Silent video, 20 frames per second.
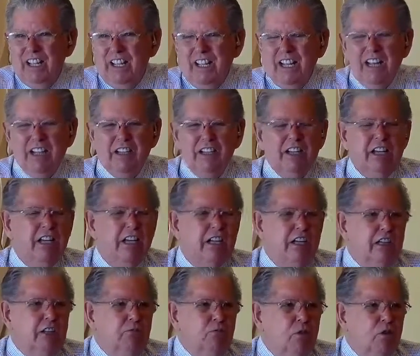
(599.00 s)
And
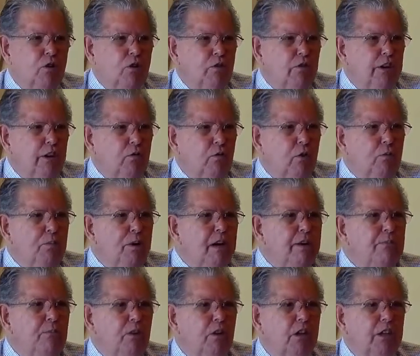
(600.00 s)
they were, there were
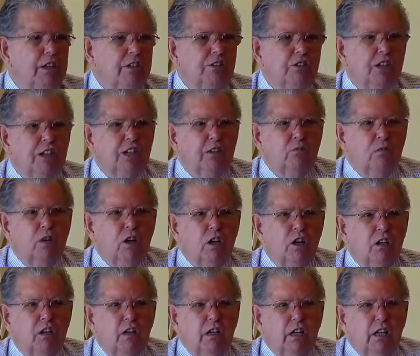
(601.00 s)
people that said,
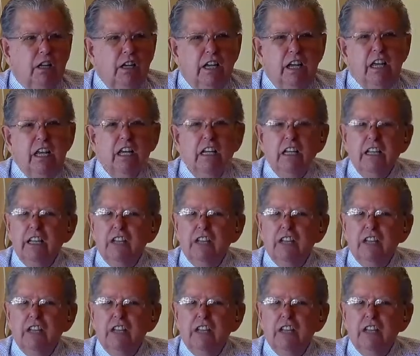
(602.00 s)
well, healing